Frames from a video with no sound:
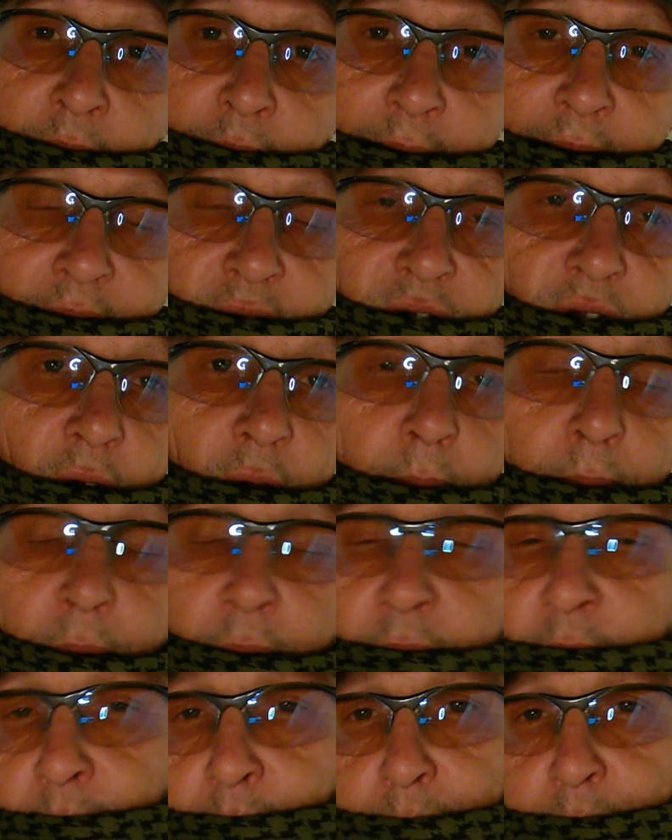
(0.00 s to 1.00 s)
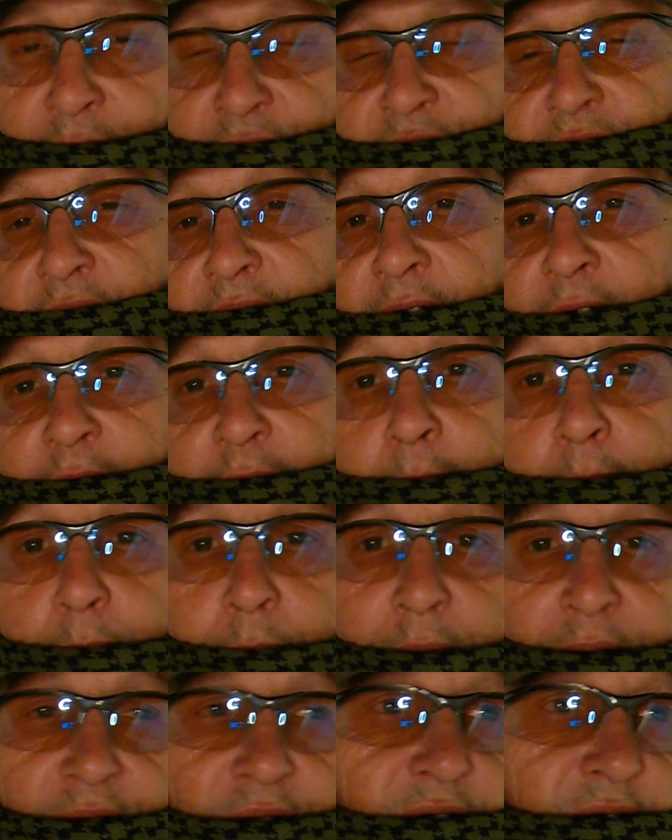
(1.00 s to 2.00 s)
max hop piston head and
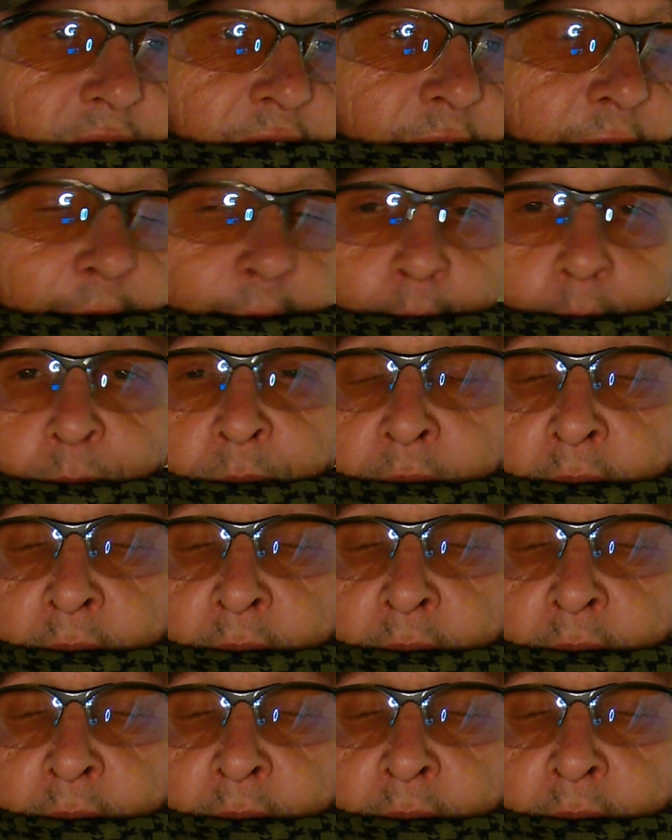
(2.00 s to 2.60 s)
bits in it, and